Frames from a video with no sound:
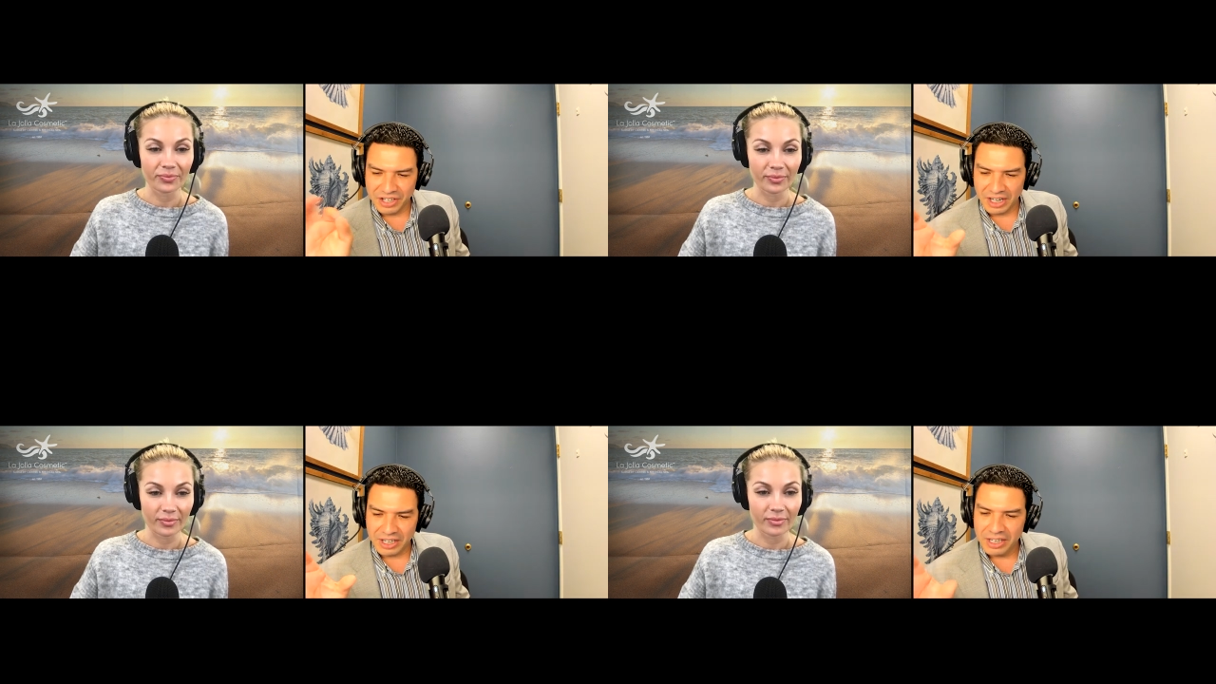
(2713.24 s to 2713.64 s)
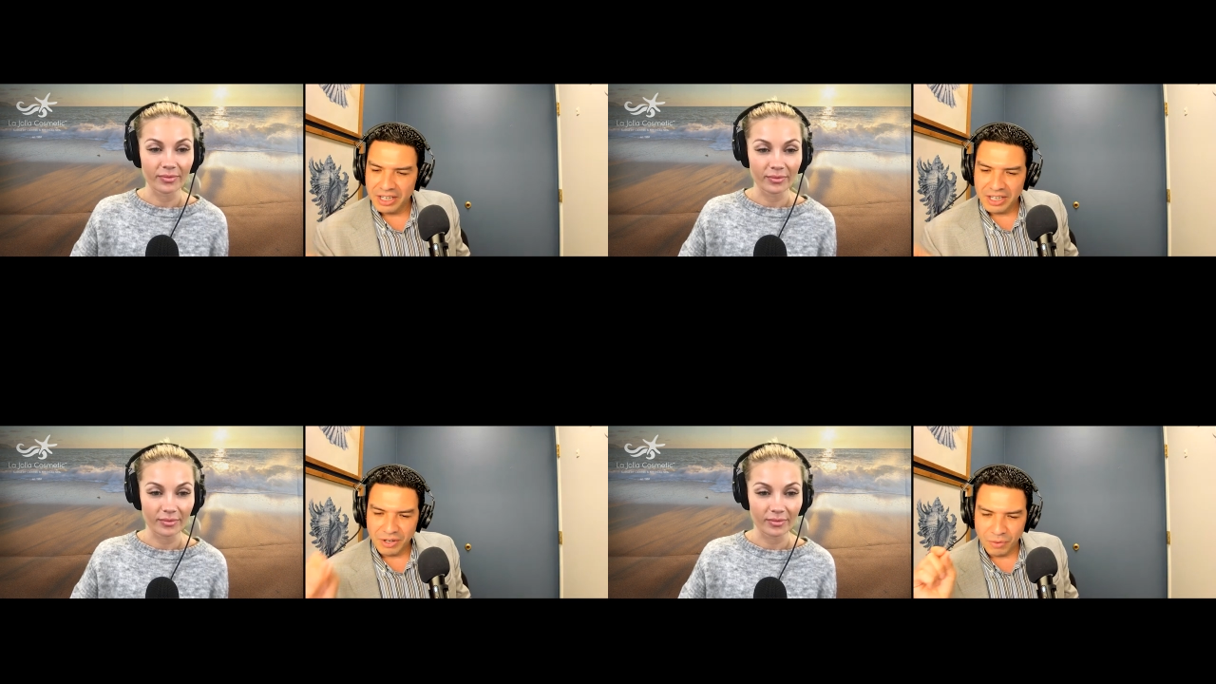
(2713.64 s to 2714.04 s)
Speaker 1: doc,
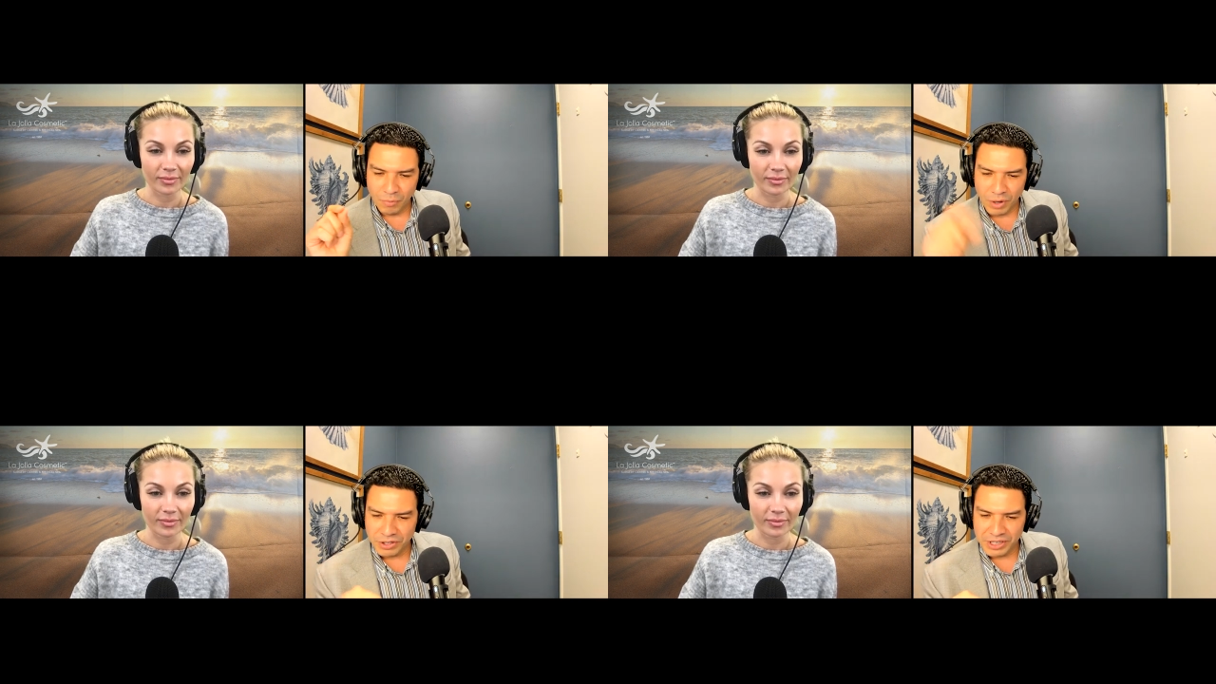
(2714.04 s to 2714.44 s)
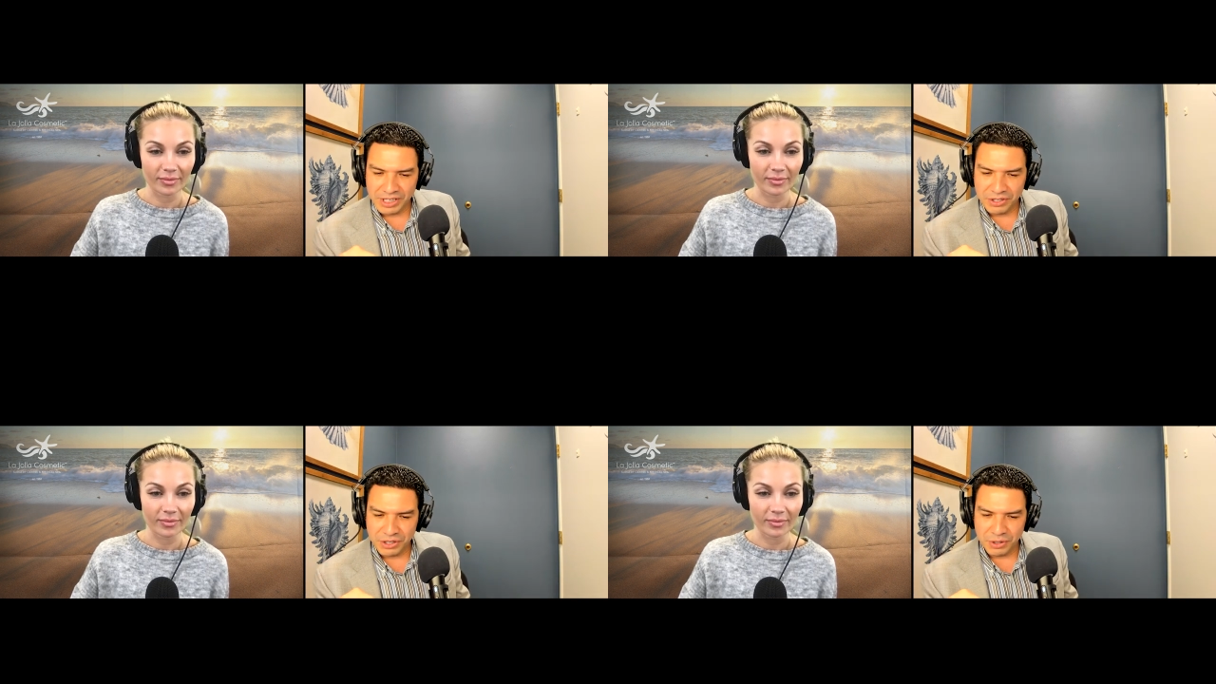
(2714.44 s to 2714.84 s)
what you're going
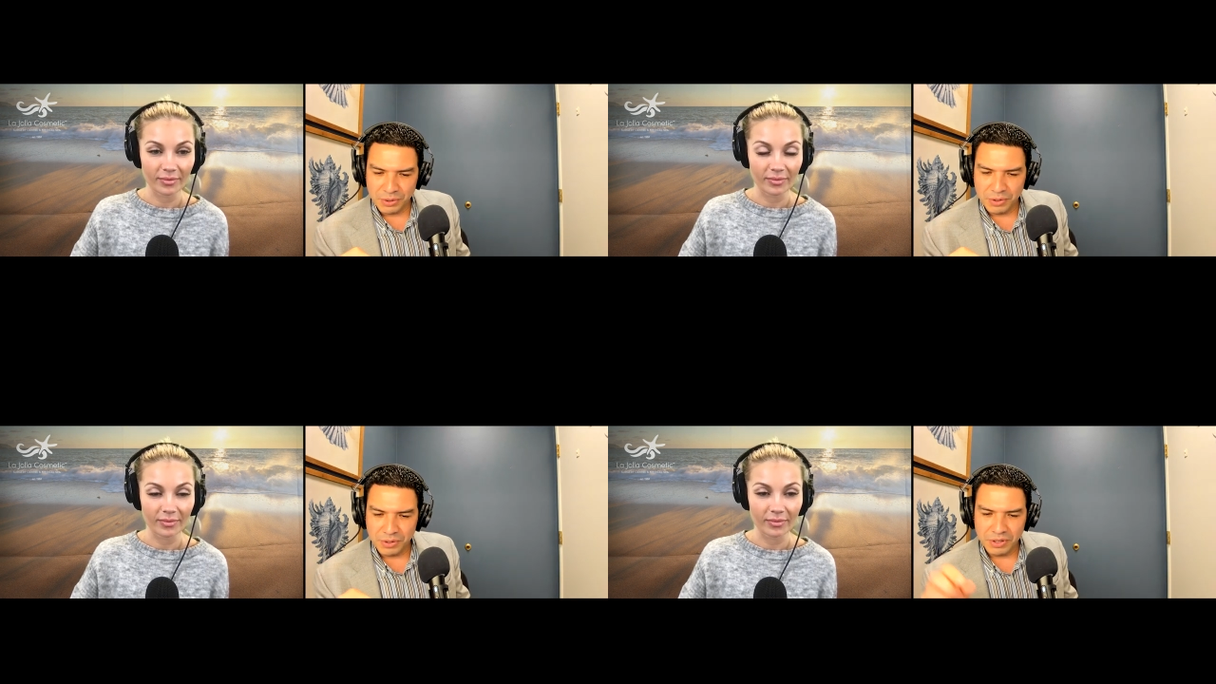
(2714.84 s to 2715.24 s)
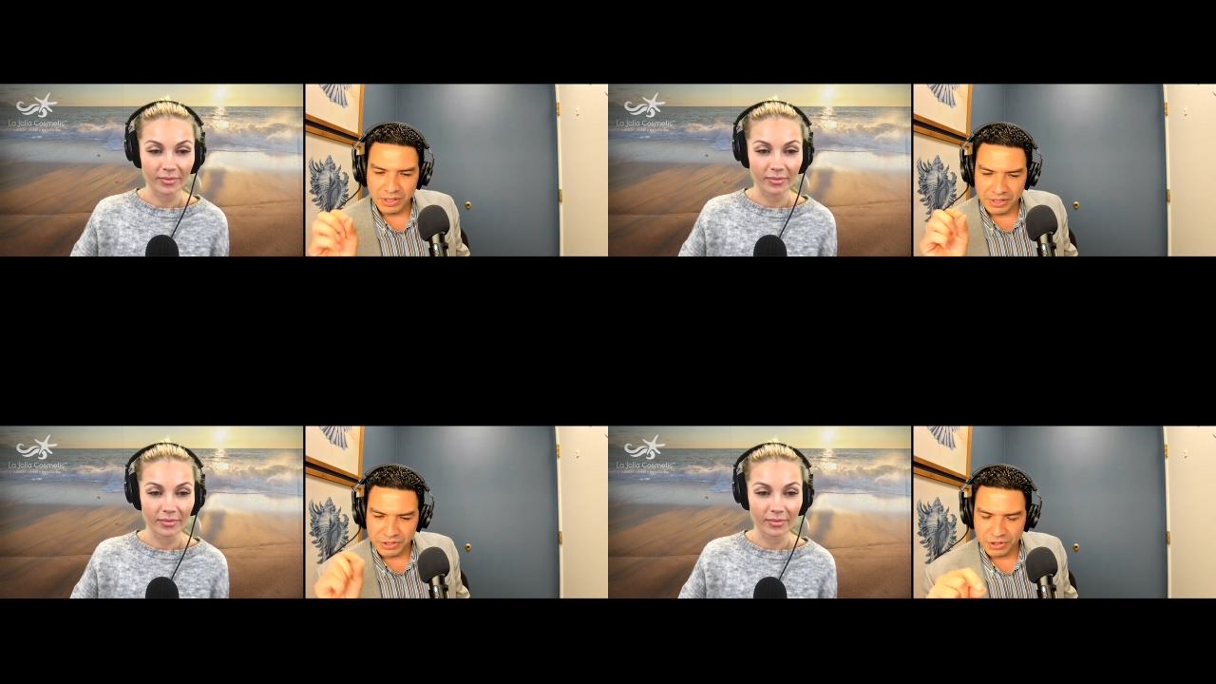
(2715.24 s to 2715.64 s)
to do,
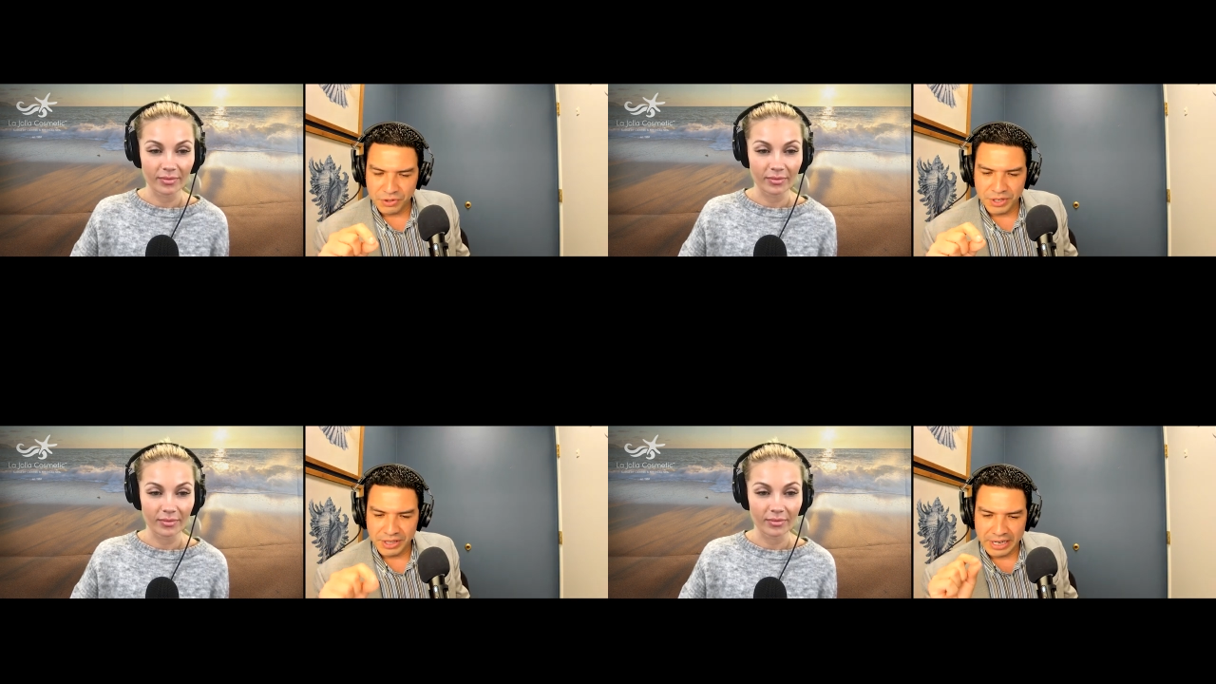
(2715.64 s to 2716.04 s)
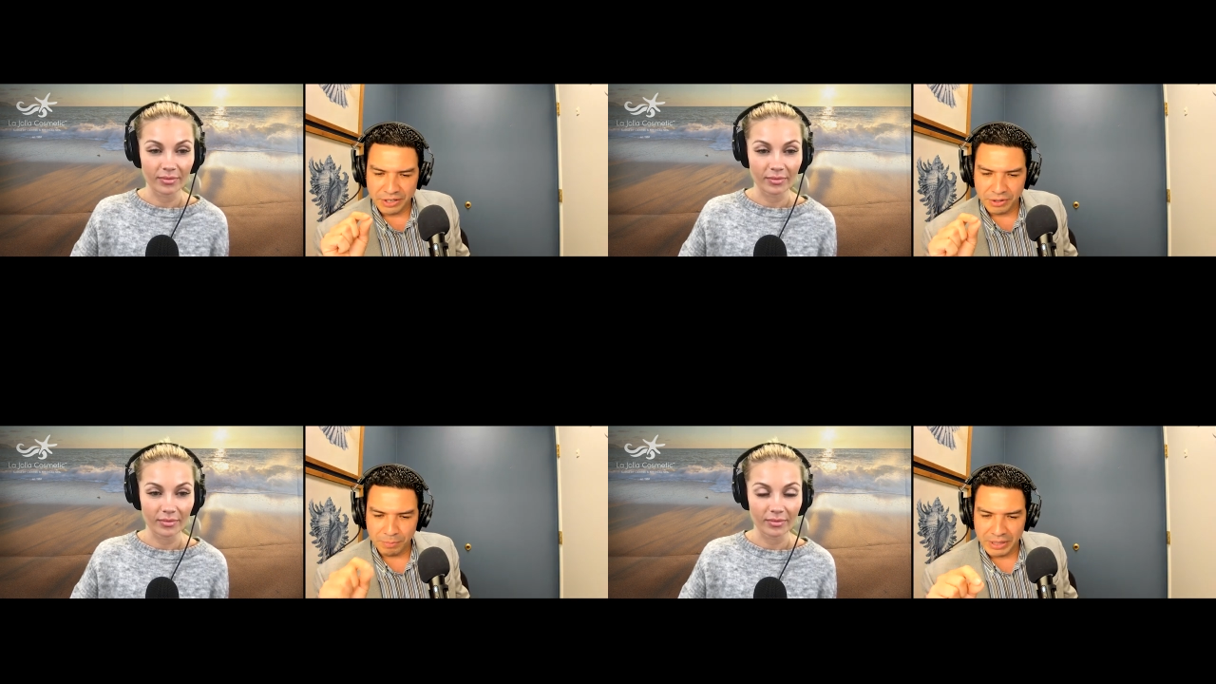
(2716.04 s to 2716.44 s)
the surgery that
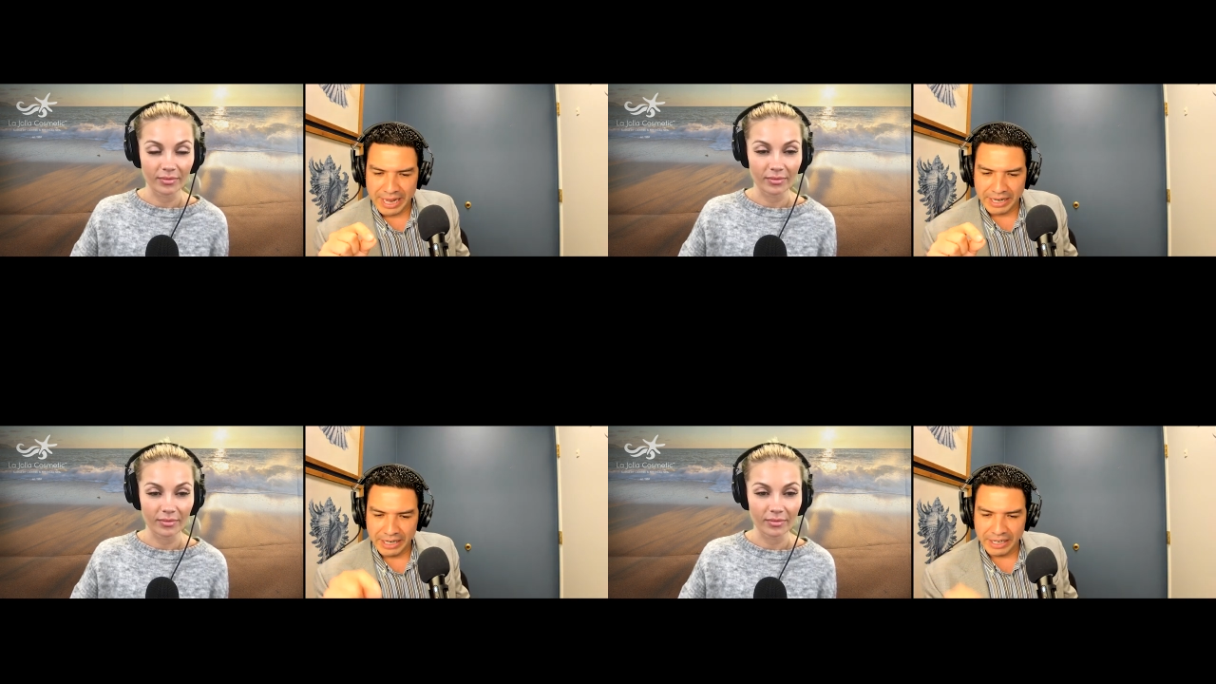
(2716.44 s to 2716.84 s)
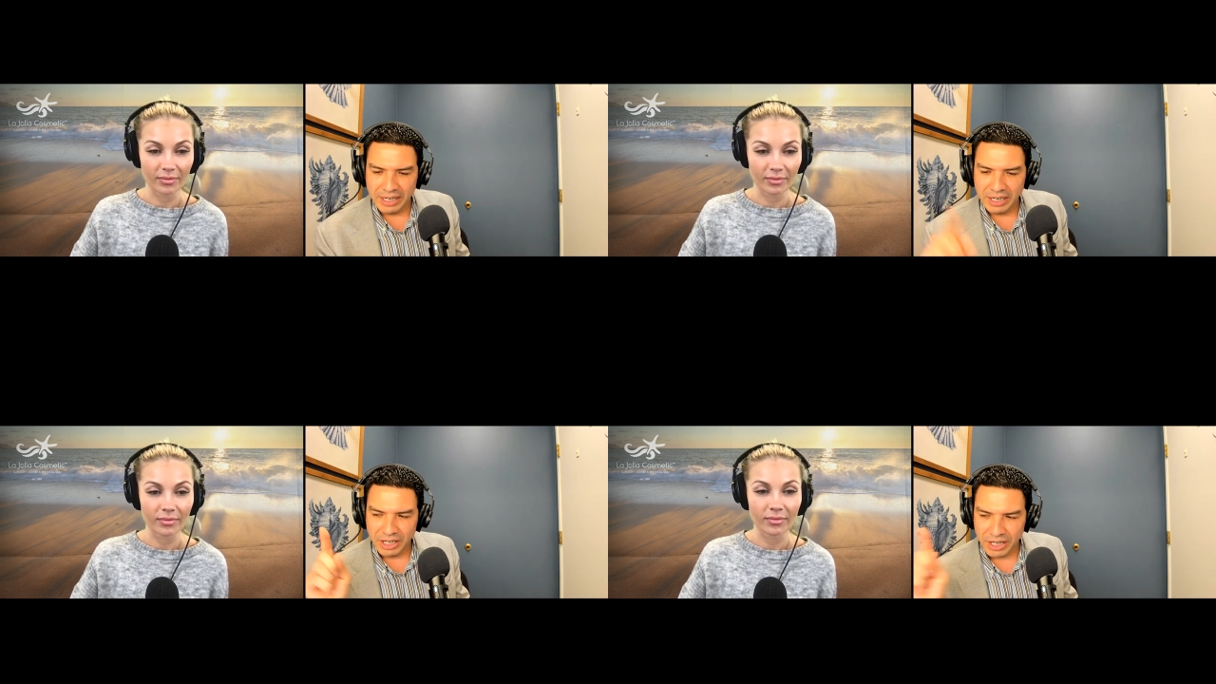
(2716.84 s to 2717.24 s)
you're planning,